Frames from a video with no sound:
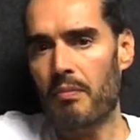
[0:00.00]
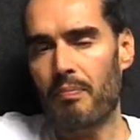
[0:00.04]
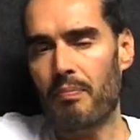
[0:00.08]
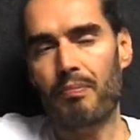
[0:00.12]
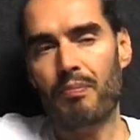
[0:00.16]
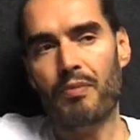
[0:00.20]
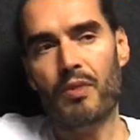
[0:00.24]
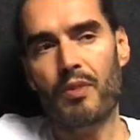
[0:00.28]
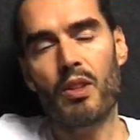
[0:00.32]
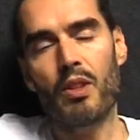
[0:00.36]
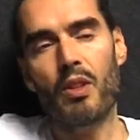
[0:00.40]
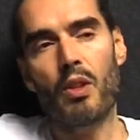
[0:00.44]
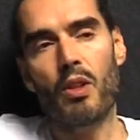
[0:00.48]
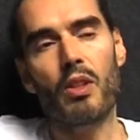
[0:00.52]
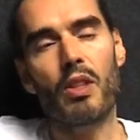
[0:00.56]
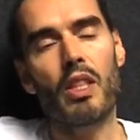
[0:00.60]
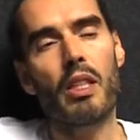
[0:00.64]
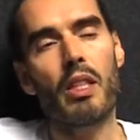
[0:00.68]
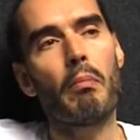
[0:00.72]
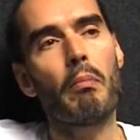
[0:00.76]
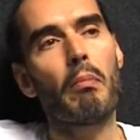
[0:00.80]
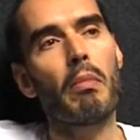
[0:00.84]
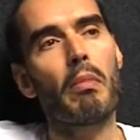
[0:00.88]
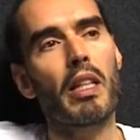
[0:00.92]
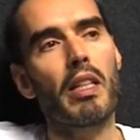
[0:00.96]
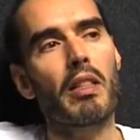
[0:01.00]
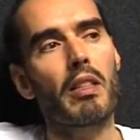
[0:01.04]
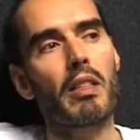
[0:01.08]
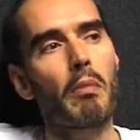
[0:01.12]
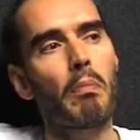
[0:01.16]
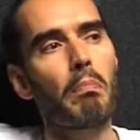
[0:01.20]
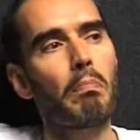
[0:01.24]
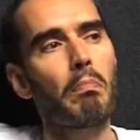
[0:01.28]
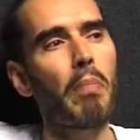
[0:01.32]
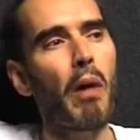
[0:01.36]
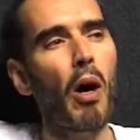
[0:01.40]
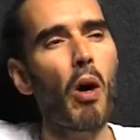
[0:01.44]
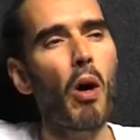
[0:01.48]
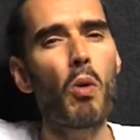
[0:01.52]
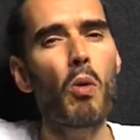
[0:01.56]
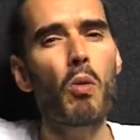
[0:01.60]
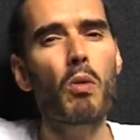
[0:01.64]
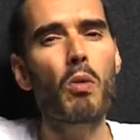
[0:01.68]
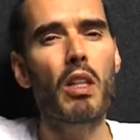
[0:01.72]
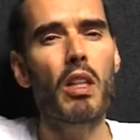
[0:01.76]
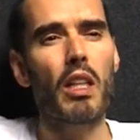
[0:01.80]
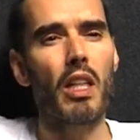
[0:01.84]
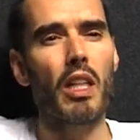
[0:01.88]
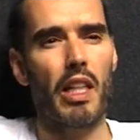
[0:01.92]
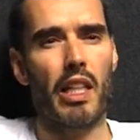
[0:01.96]
Not nimbly, so
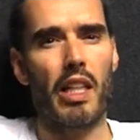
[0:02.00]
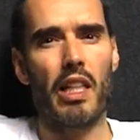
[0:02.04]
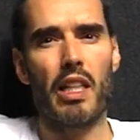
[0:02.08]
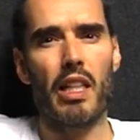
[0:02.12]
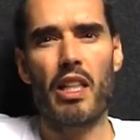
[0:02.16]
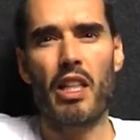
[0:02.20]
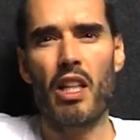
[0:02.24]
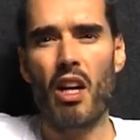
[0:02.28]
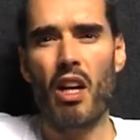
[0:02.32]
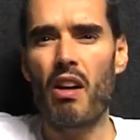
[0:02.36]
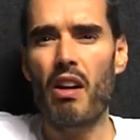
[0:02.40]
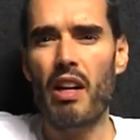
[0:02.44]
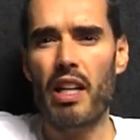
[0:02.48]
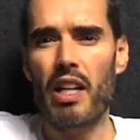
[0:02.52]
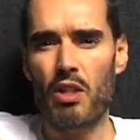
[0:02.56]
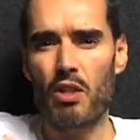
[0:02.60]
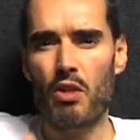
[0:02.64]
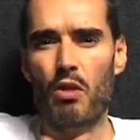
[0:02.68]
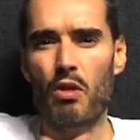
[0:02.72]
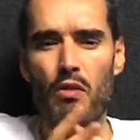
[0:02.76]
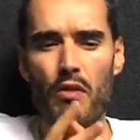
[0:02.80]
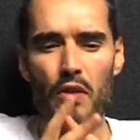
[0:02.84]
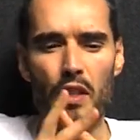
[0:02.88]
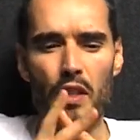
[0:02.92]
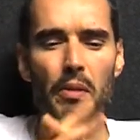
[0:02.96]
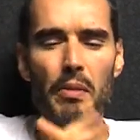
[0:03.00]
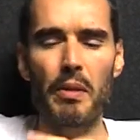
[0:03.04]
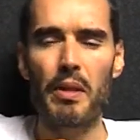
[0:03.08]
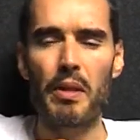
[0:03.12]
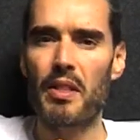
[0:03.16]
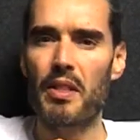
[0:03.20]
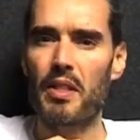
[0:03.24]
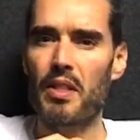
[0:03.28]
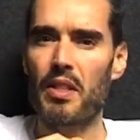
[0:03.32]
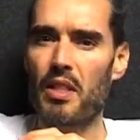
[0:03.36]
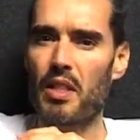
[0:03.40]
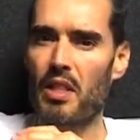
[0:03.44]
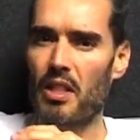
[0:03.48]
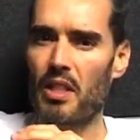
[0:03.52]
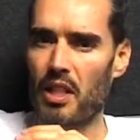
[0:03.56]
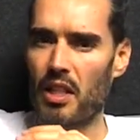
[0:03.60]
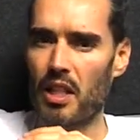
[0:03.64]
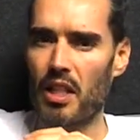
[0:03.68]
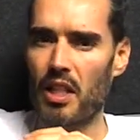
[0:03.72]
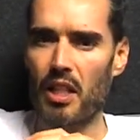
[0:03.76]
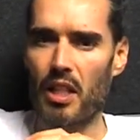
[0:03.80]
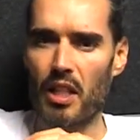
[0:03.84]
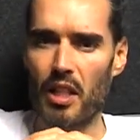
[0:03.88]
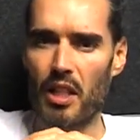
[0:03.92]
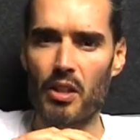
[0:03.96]
boldly guide your viewers to the
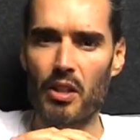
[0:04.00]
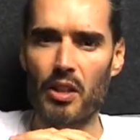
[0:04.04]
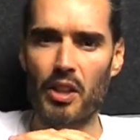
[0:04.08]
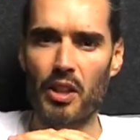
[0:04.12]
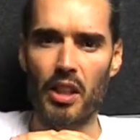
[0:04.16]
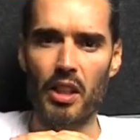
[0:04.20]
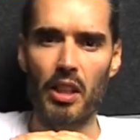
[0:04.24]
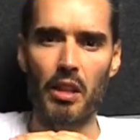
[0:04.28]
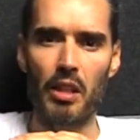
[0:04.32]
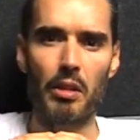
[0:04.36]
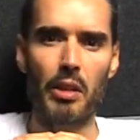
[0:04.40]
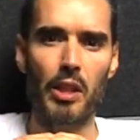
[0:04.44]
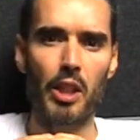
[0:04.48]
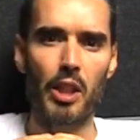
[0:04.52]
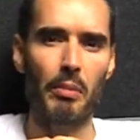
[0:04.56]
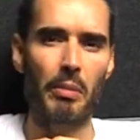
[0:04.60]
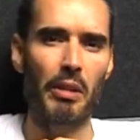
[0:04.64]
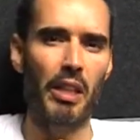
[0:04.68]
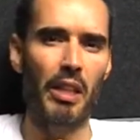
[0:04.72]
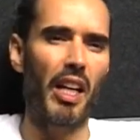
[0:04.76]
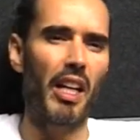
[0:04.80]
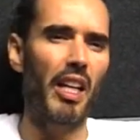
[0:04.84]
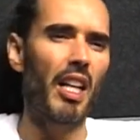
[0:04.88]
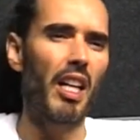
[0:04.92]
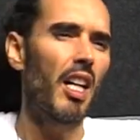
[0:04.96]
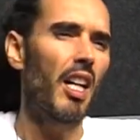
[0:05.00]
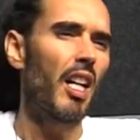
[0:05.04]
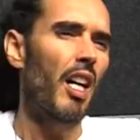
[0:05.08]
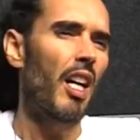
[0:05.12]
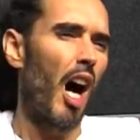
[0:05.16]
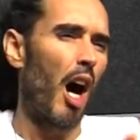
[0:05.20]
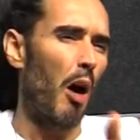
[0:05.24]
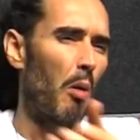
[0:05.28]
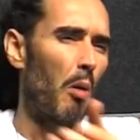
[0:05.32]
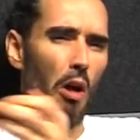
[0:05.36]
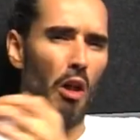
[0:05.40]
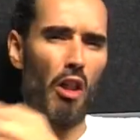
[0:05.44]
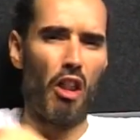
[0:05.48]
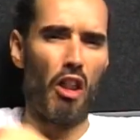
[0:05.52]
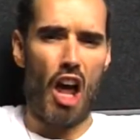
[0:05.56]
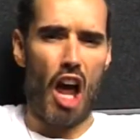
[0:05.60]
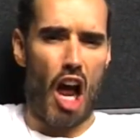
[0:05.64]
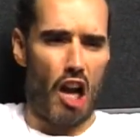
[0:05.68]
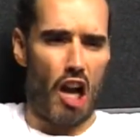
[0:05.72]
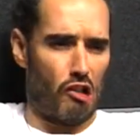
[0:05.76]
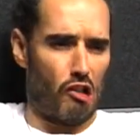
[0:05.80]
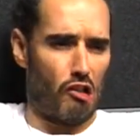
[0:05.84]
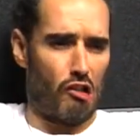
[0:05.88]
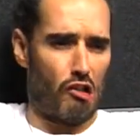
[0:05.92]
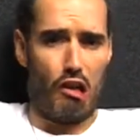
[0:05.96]
conclusion that you should be going, oh, well,
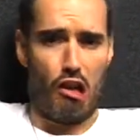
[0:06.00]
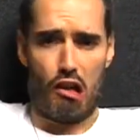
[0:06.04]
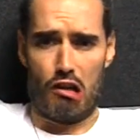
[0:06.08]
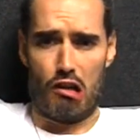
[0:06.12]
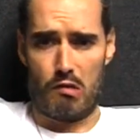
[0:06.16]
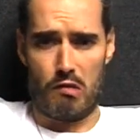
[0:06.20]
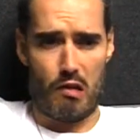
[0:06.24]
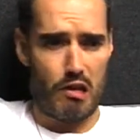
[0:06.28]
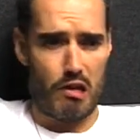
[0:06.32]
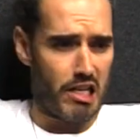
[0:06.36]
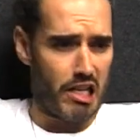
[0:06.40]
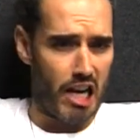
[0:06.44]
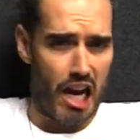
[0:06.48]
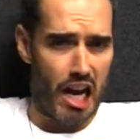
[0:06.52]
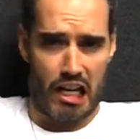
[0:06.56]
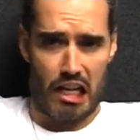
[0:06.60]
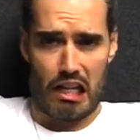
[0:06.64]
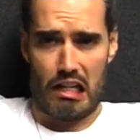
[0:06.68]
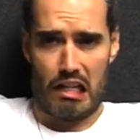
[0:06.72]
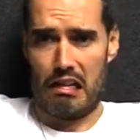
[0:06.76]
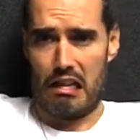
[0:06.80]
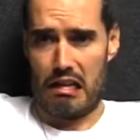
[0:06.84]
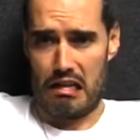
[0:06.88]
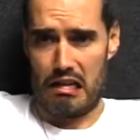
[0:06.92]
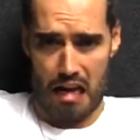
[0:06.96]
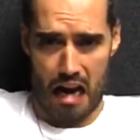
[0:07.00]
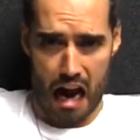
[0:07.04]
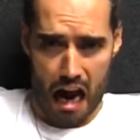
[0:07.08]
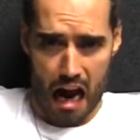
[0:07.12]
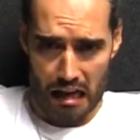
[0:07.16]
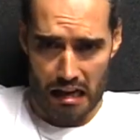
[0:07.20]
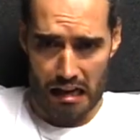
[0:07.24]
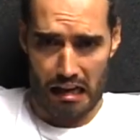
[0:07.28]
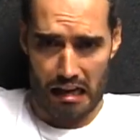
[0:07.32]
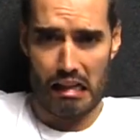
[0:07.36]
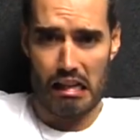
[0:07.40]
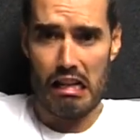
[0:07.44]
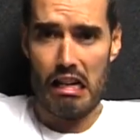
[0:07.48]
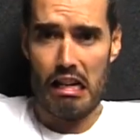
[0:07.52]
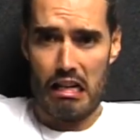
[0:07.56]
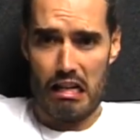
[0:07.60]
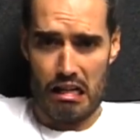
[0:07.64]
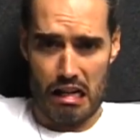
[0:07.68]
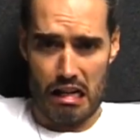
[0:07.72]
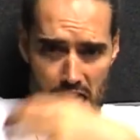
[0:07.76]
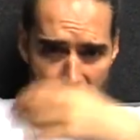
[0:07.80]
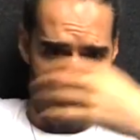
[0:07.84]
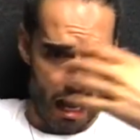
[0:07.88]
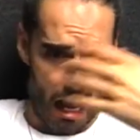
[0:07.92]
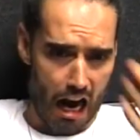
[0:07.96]
that's just ridiculous, honey.
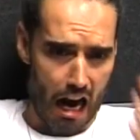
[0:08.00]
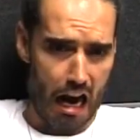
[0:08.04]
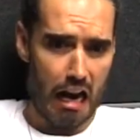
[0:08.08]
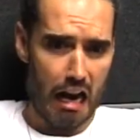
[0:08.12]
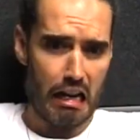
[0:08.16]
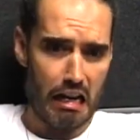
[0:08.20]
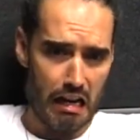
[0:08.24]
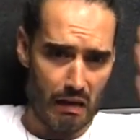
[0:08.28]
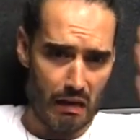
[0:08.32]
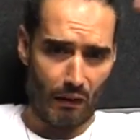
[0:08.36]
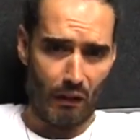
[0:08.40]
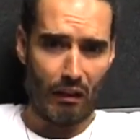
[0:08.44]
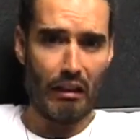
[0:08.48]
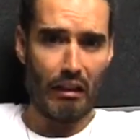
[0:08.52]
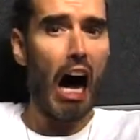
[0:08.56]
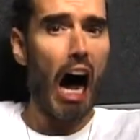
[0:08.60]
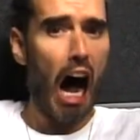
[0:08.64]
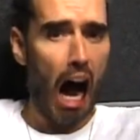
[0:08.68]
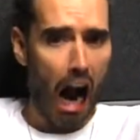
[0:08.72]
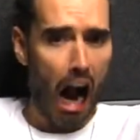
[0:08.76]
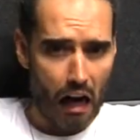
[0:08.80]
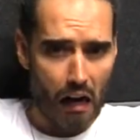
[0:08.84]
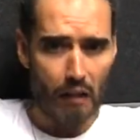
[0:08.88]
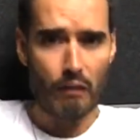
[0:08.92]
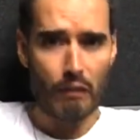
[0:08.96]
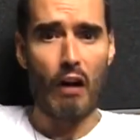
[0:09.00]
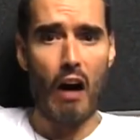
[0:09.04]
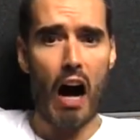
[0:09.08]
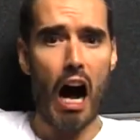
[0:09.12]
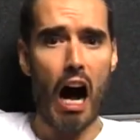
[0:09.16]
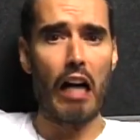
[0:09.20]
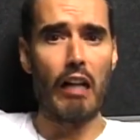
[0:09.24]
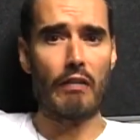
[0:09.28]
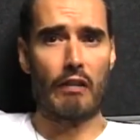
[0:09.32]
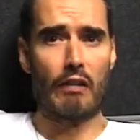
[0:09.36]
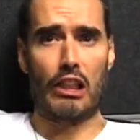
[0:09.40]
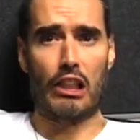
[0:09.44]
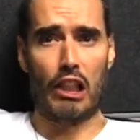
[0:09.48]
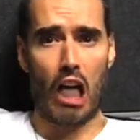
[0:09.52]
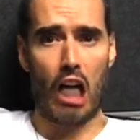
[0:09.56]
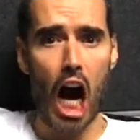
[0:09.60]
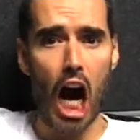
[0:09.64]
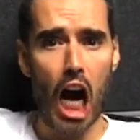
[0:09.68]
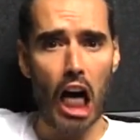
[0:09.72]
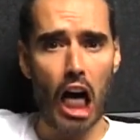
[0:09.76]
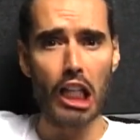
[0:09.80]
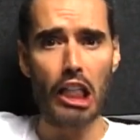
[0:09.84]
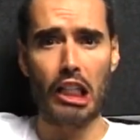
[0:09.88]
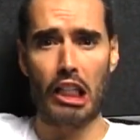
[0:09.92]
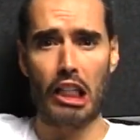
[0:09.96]
You can't even high-five a
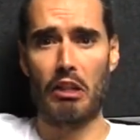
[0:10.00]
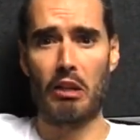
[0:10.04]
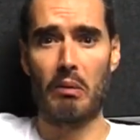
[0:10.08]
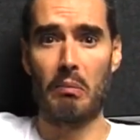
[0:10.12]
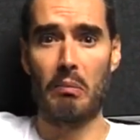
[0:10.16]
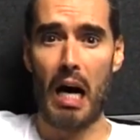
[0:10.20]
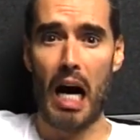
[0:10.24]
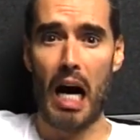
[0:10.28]
child in the